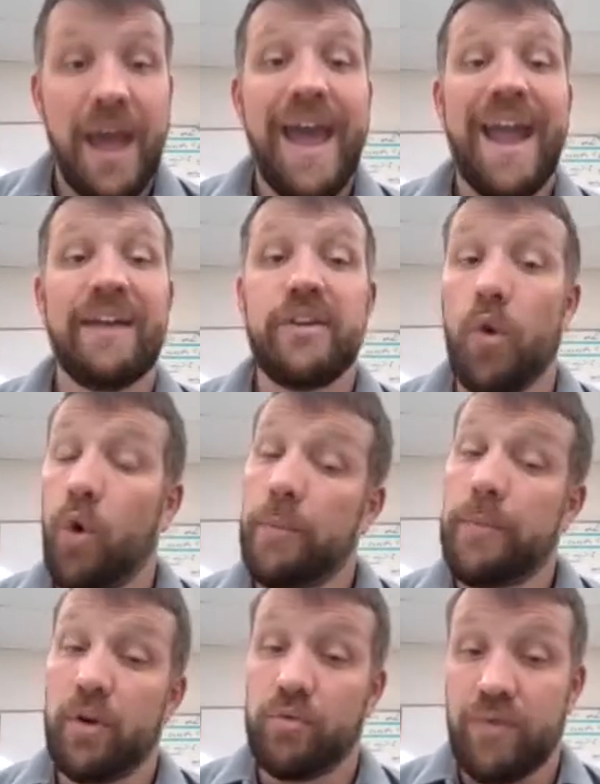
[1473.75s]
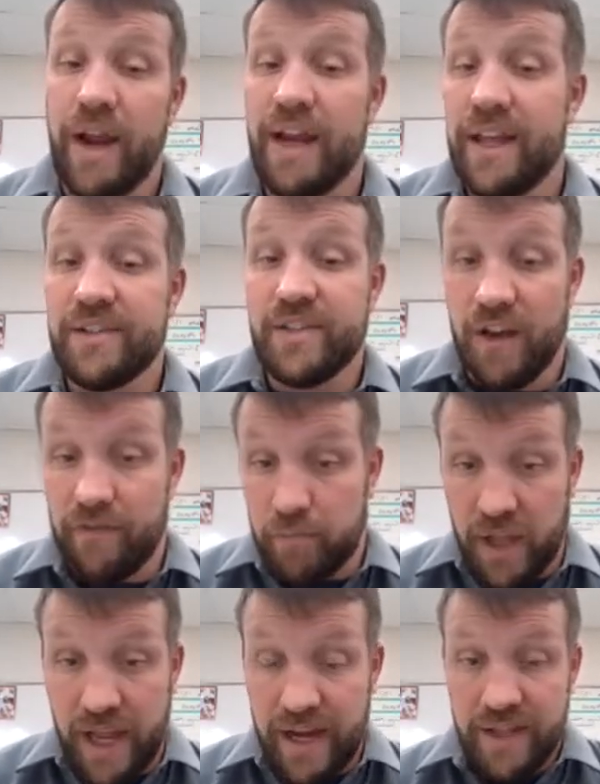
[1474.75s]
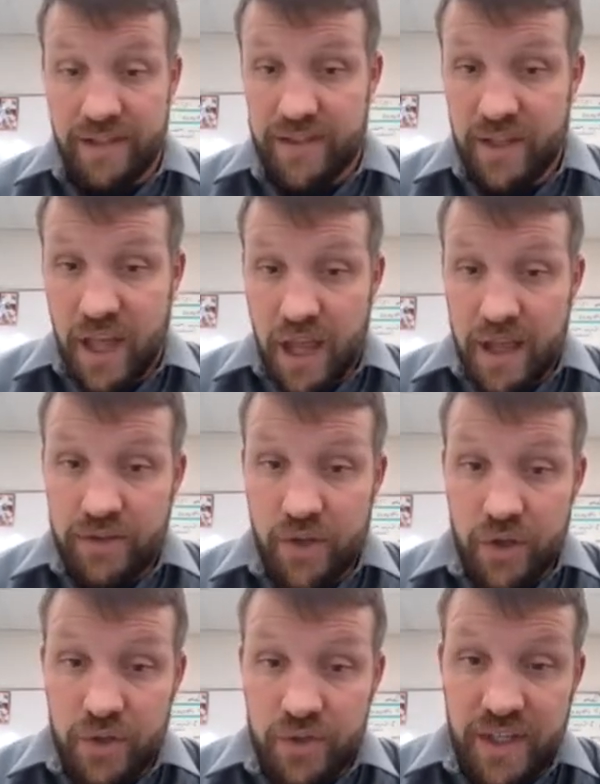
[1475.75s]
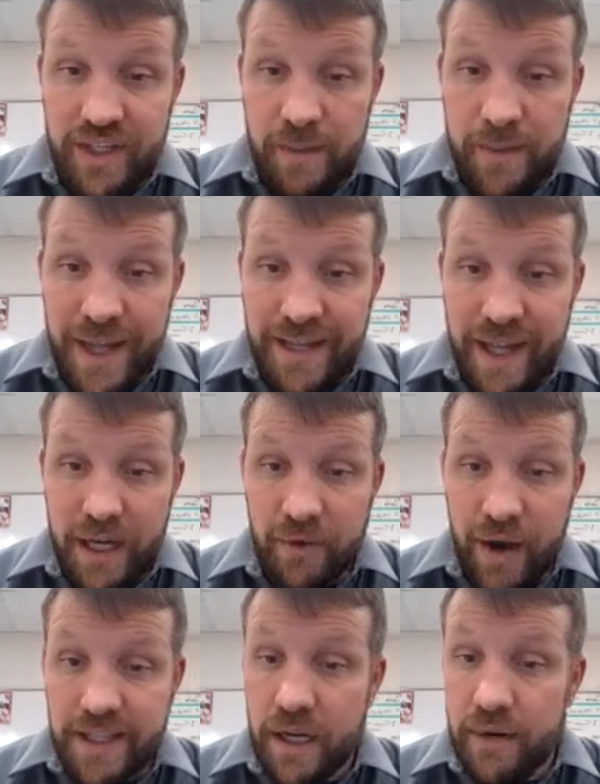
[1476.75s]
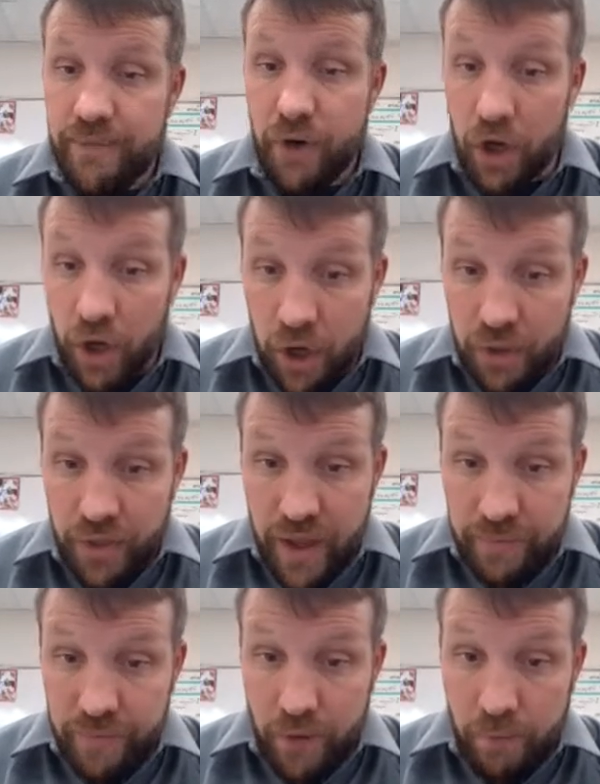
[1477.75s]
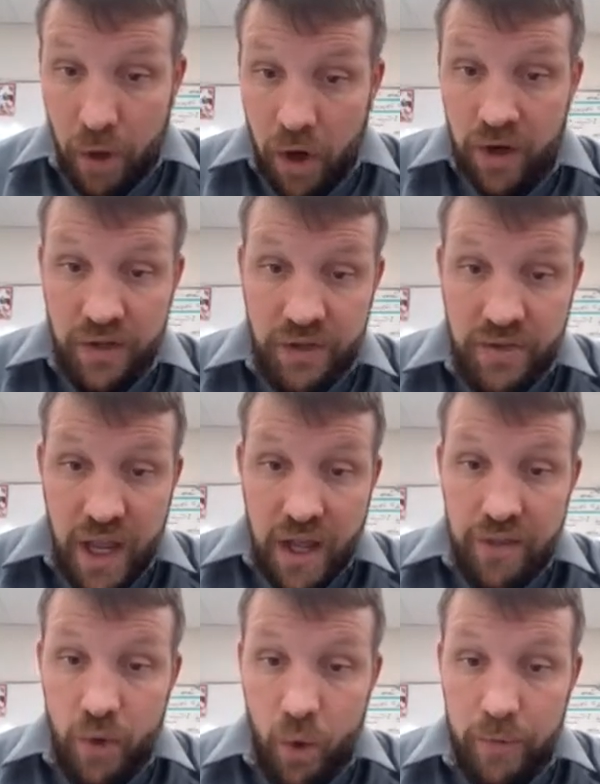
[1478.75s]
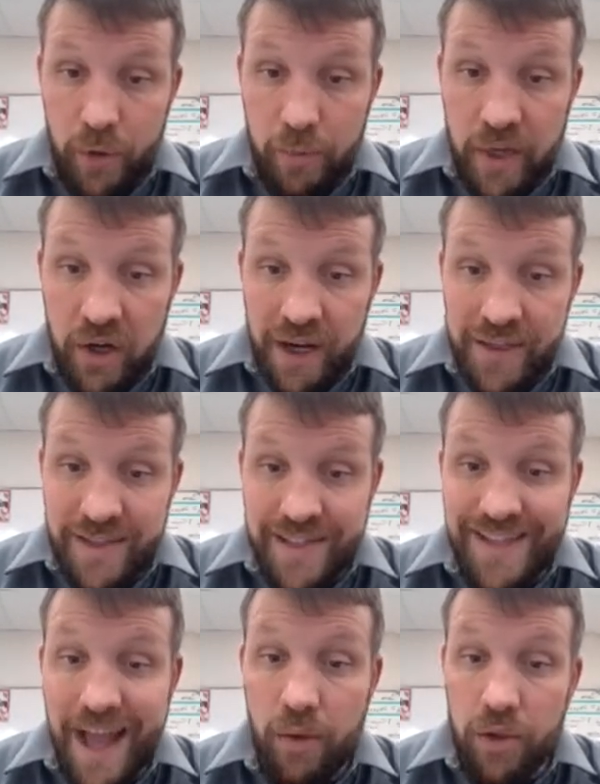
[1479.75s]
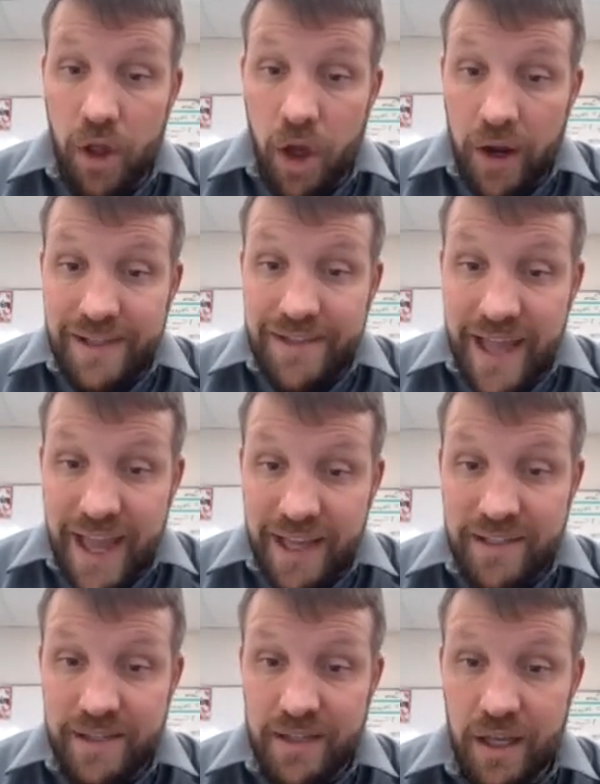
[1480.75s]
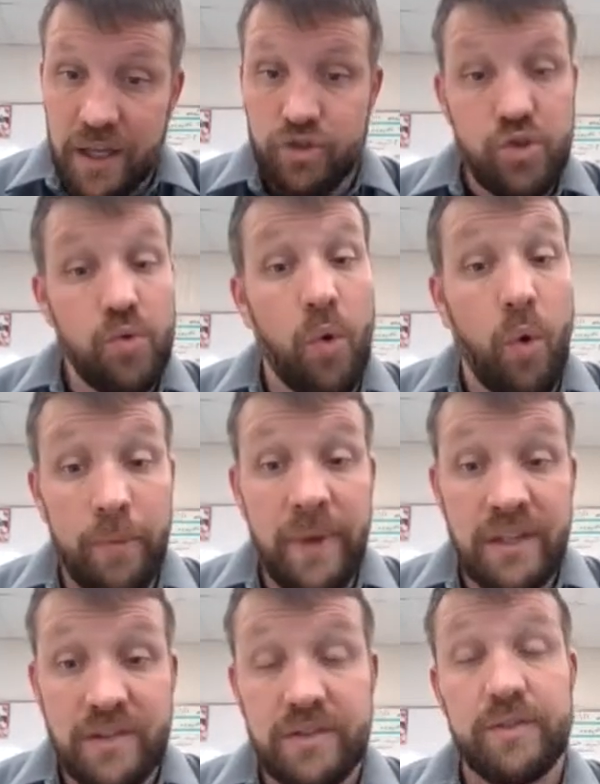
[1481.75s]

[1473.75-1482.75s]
and the orbital radius of planets. And so you see some of that data right here for Earth and for Mars. The orbital period, this is how long it takes to orbit